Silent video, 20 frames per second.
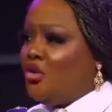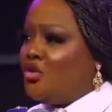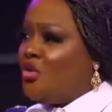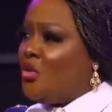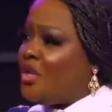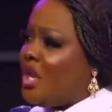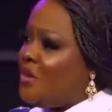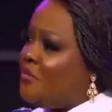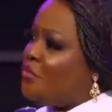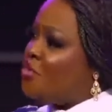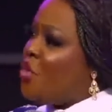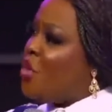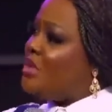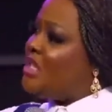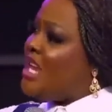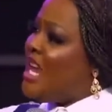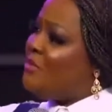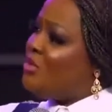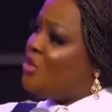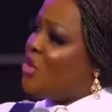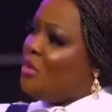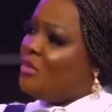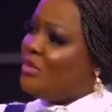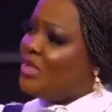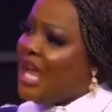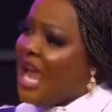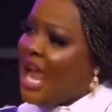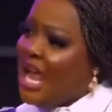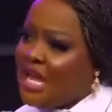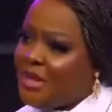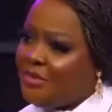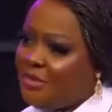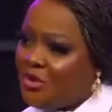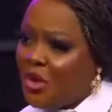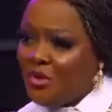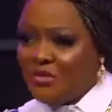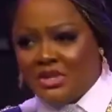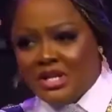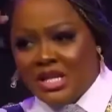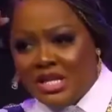So they've told them some
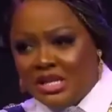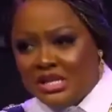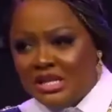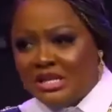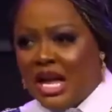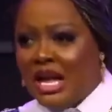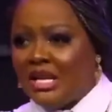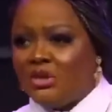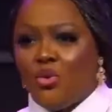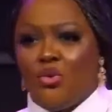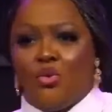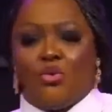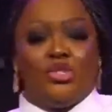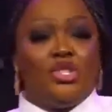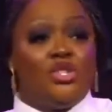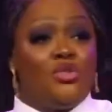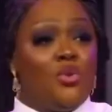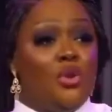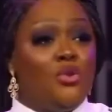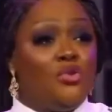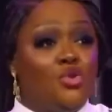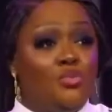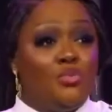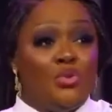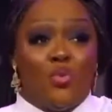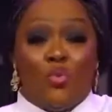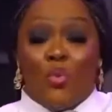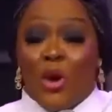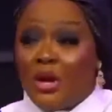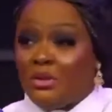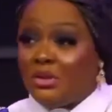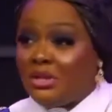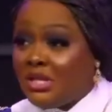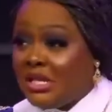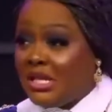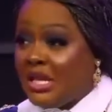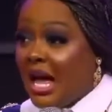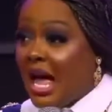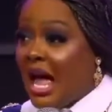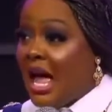types of things that, oh, she's going to be
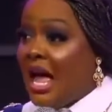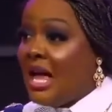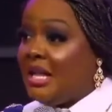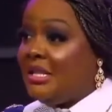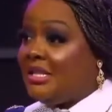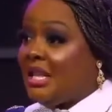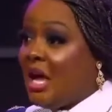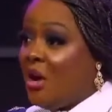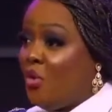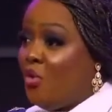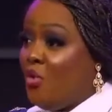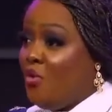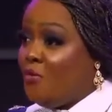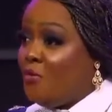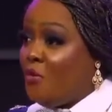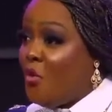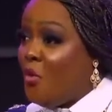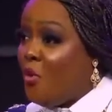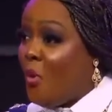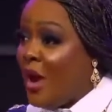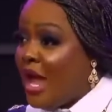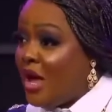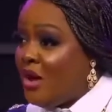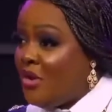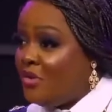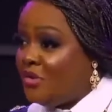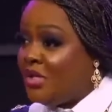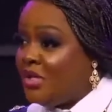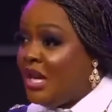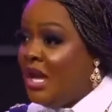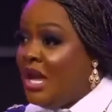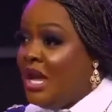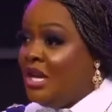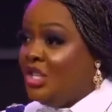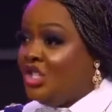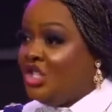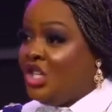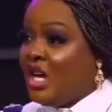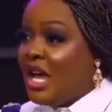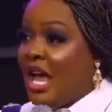wealthy, her hands are good for wealth,
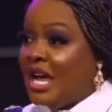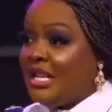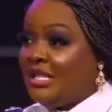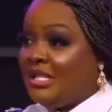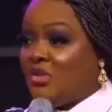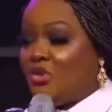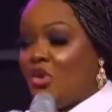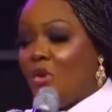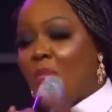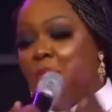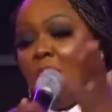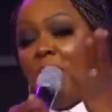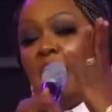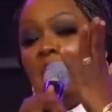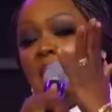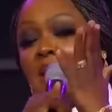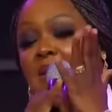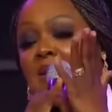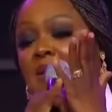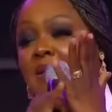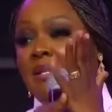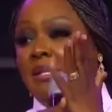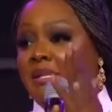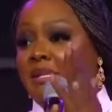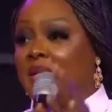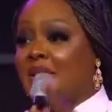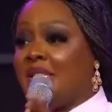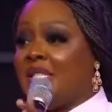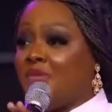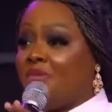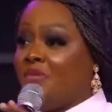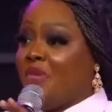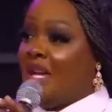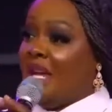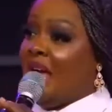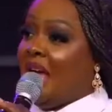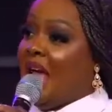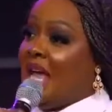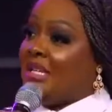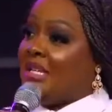she has some marks, 6
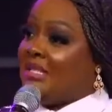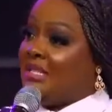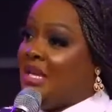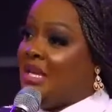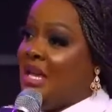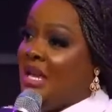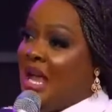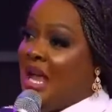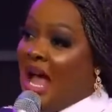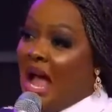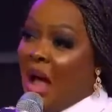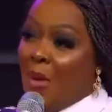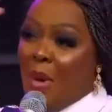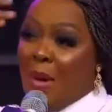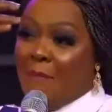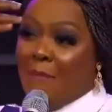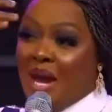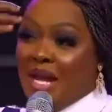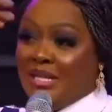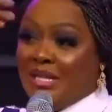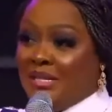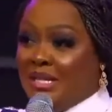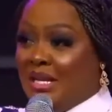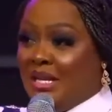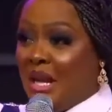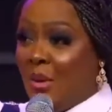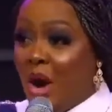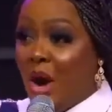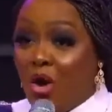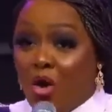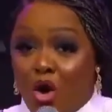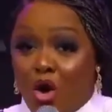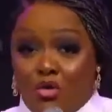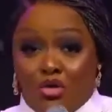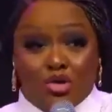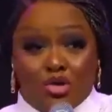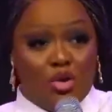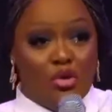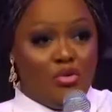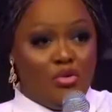fingers, our mindset, our
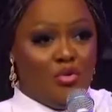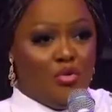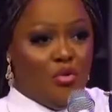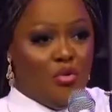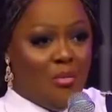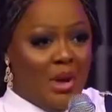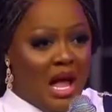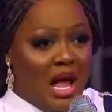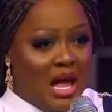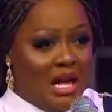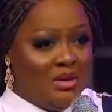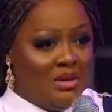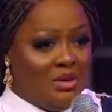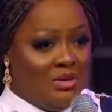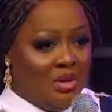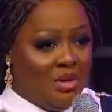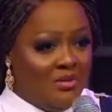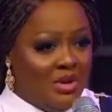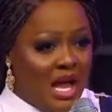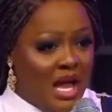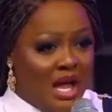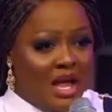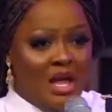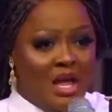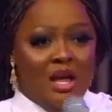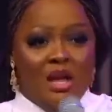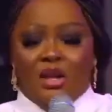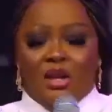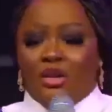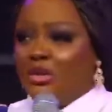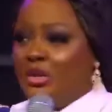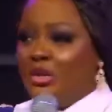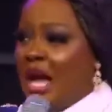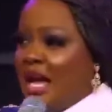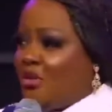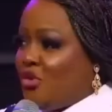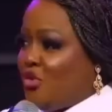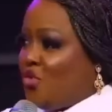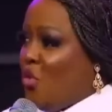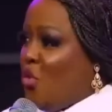culture, Yoruba, and all of that.
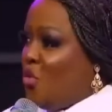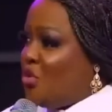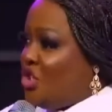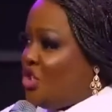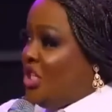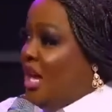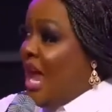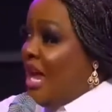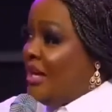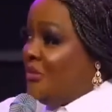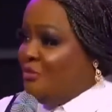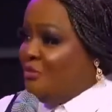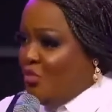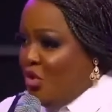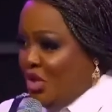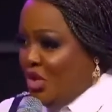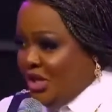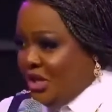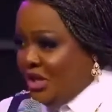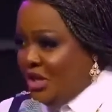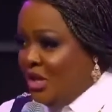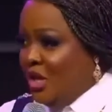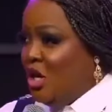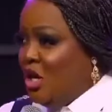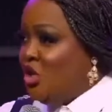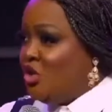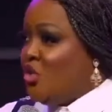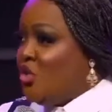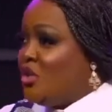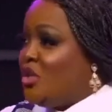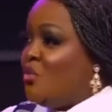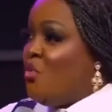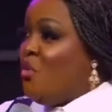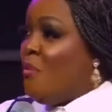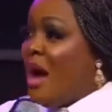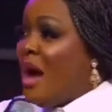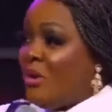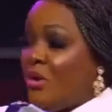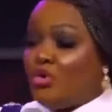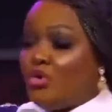That so she has money. So the
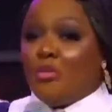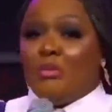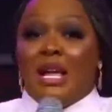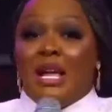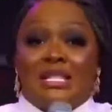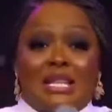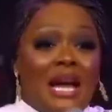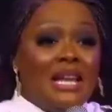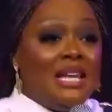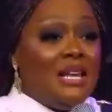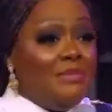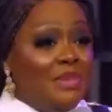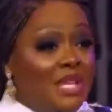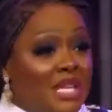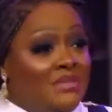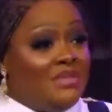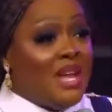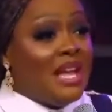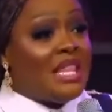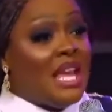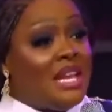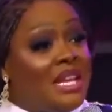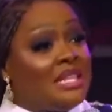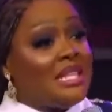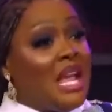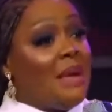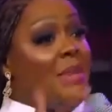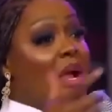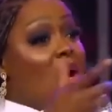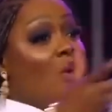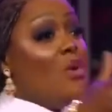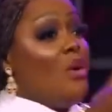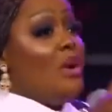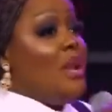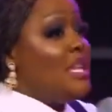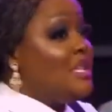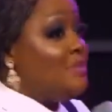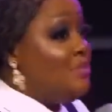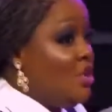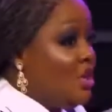woman automatically believes that anytime I
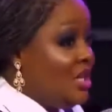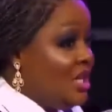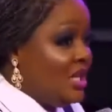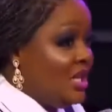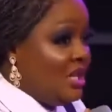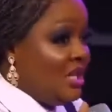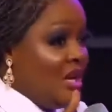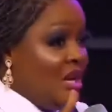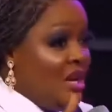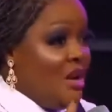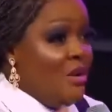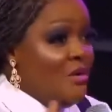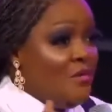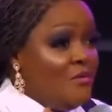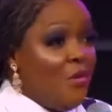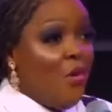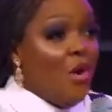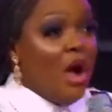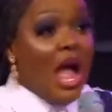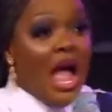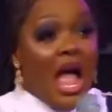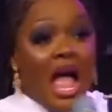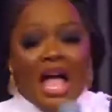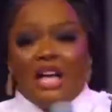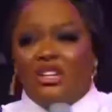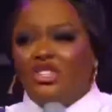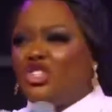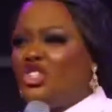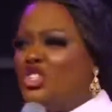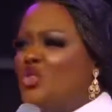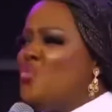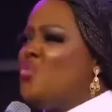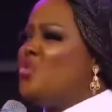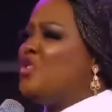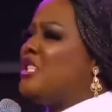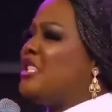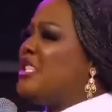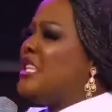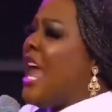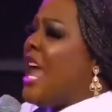collect money for her, she
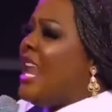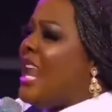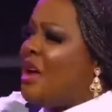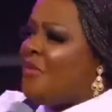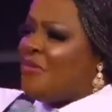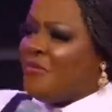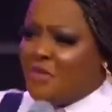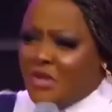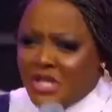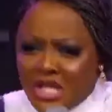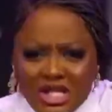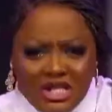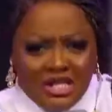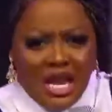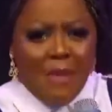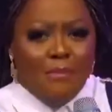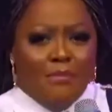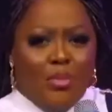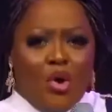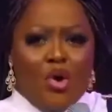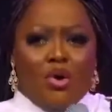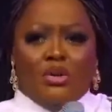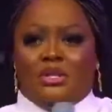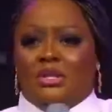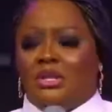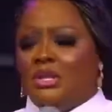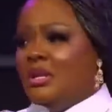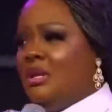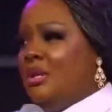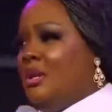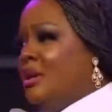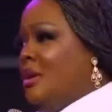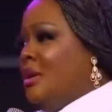will sell and finish that pot.